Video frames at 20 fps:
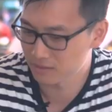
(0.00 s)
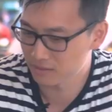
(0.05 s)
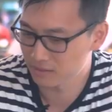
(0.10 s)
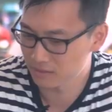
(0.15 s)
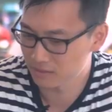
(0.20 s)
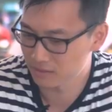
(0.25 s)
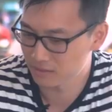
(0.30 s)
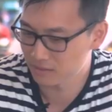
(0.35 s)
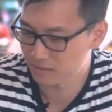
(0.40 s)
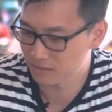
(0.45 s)

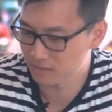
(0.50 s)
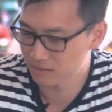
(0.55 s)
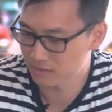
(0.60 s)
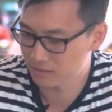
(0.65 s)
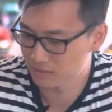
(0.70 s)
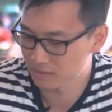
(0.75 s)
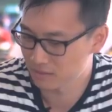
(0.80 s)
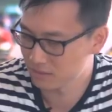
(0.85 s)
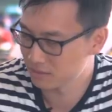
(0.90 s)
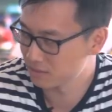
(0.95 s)

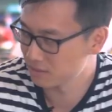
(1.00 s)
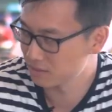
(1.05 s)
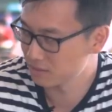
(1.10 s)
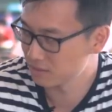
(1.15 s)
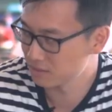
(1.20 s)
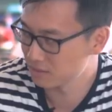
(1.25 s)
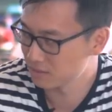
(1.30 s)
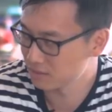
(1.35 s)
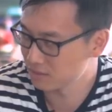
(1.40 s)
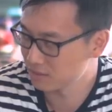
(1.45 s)

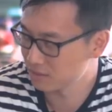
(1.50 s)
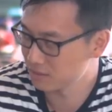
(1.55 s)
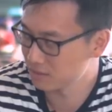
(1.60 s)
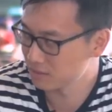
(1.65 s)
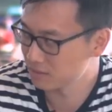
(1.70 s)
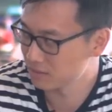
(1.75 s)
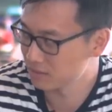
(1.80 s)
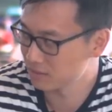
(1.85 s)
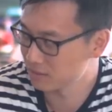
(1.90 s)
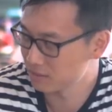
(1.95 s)
[no speech]